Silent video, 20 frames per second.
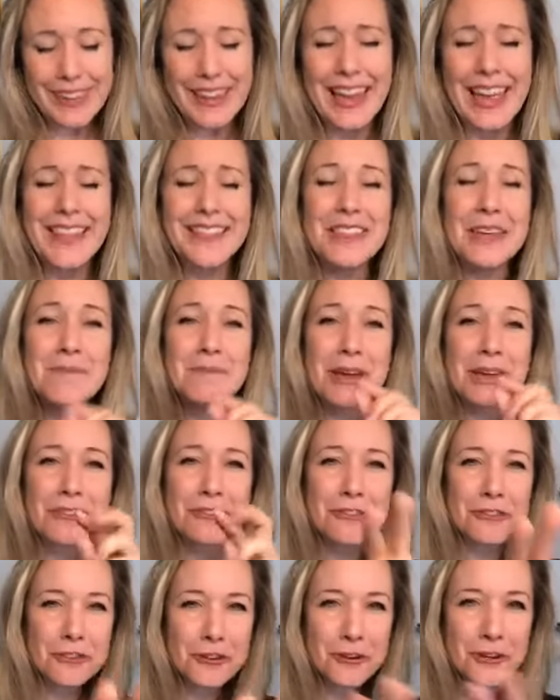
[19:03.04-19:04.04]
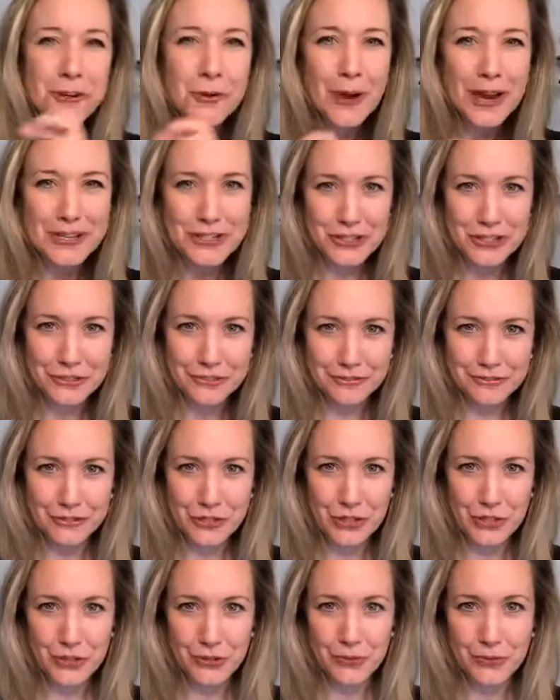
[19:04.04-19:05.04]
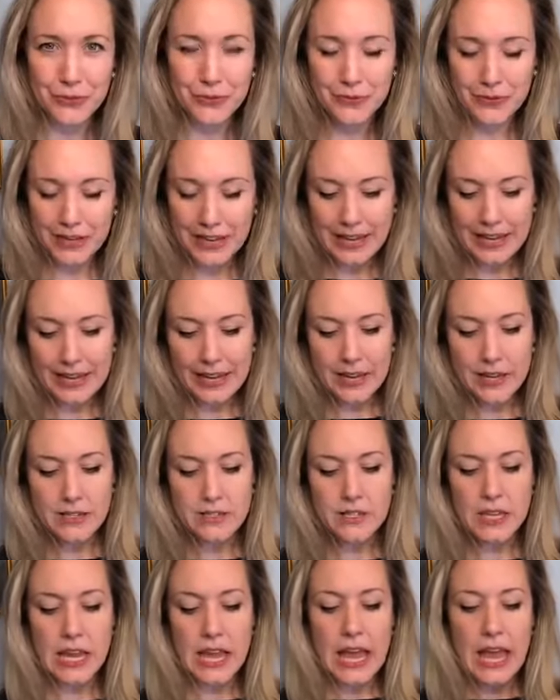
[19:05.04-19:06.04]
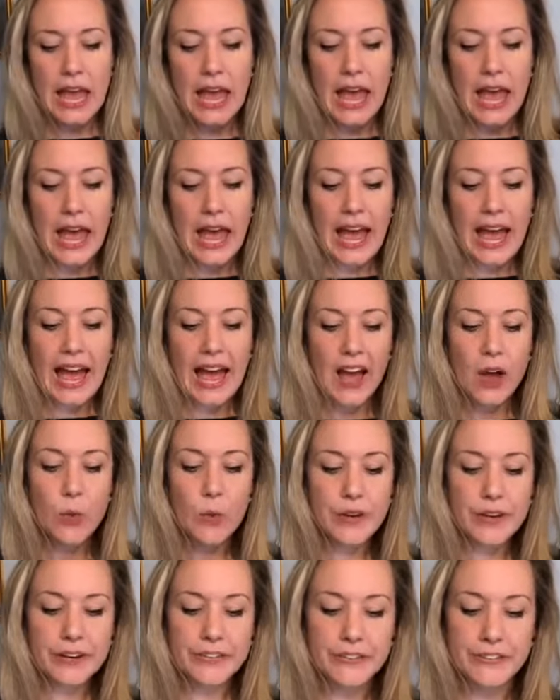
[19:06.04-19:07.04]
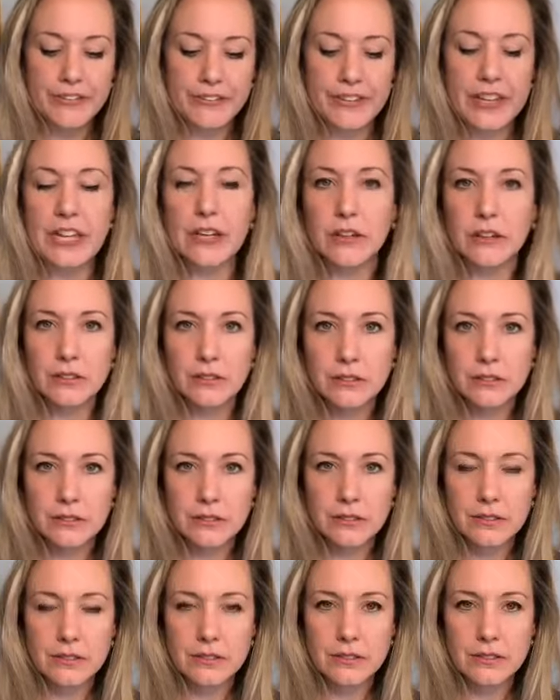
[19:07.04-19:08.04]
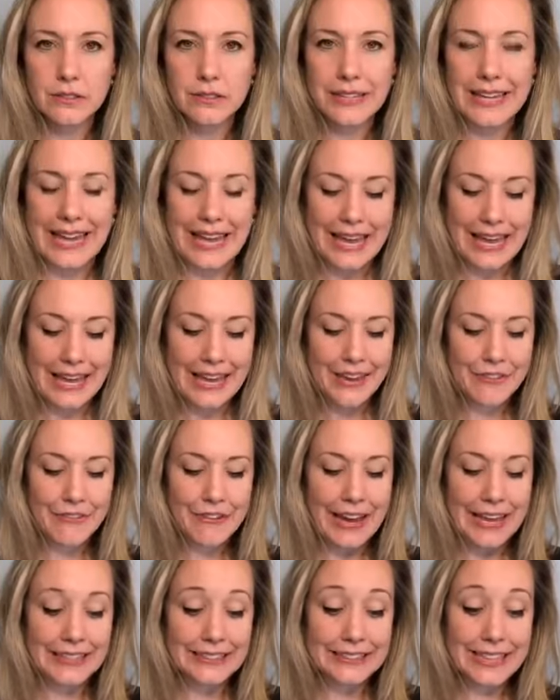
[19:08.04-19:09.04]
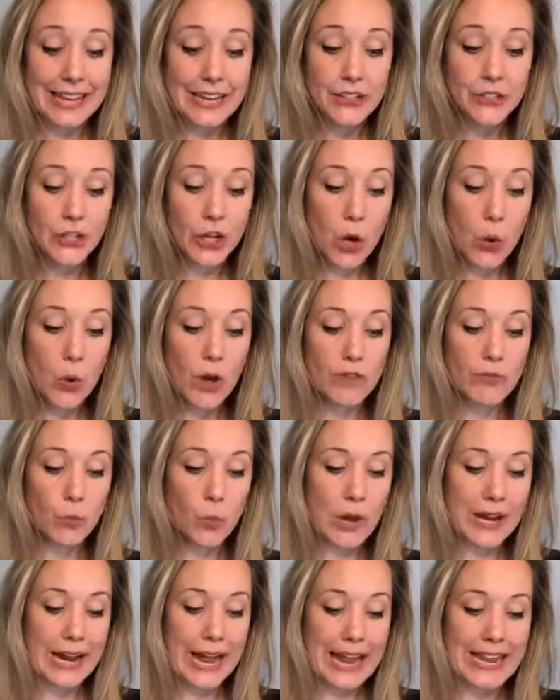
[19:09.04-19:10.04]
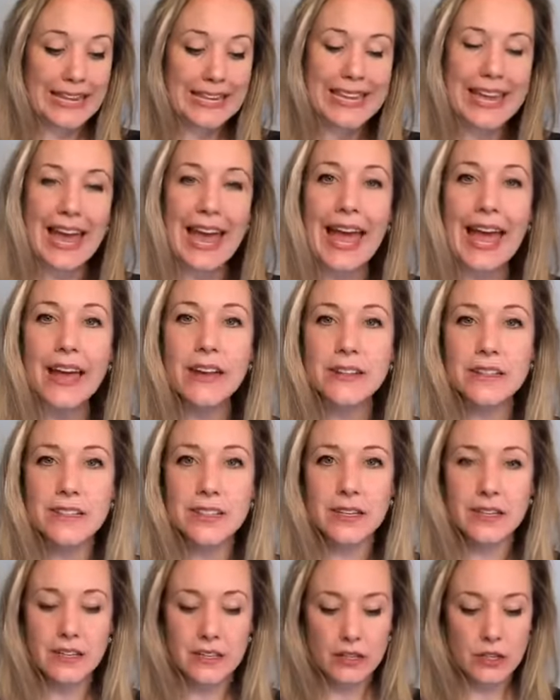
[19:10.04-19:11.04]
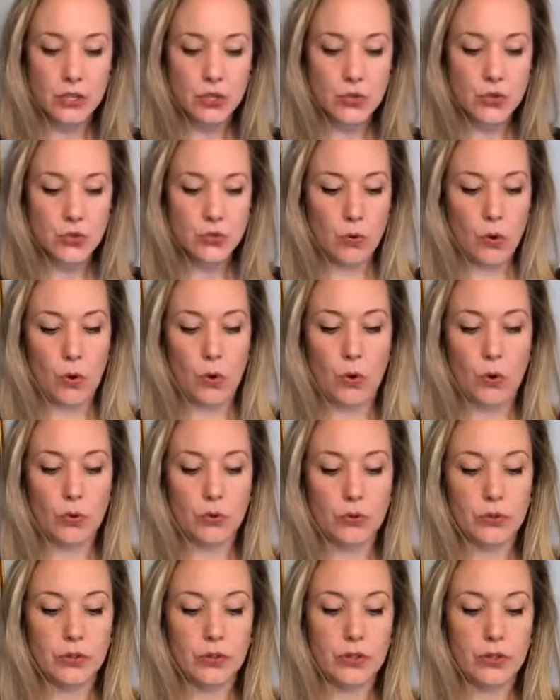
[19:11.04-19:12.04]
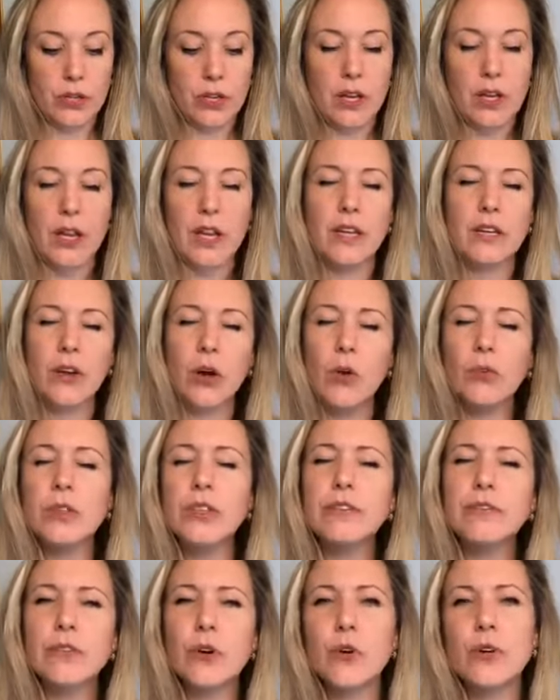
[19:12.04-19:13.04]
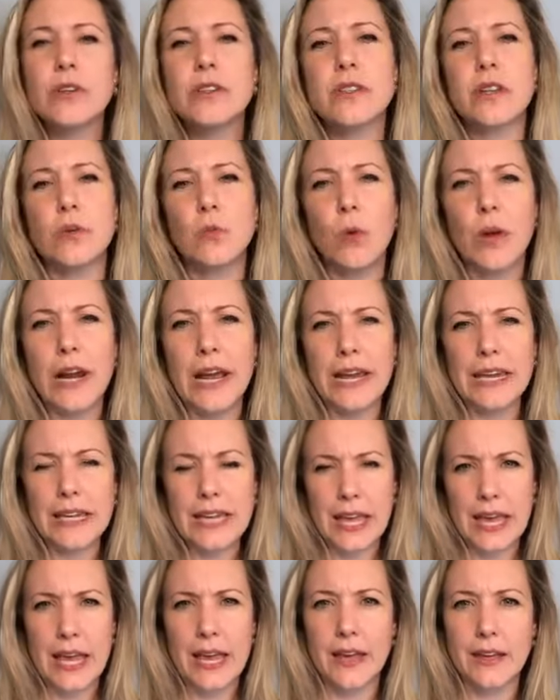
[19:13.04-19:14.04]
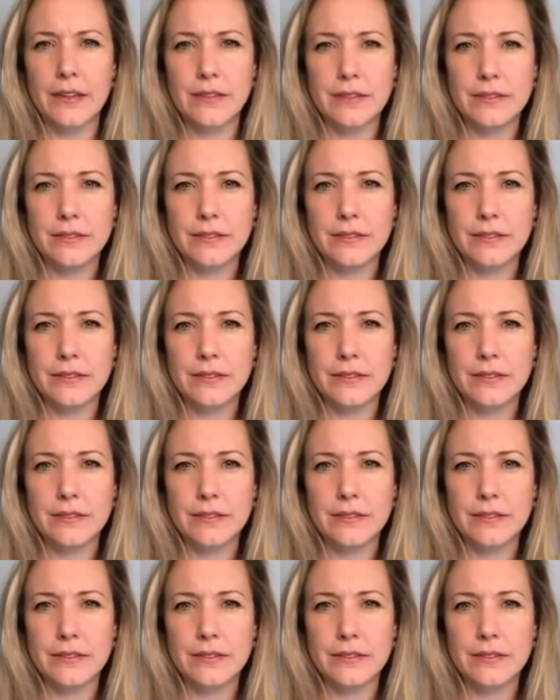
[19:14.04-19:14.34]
And then my third question for you is, how would it feel if I let go of what I can't control and only focus on what I can?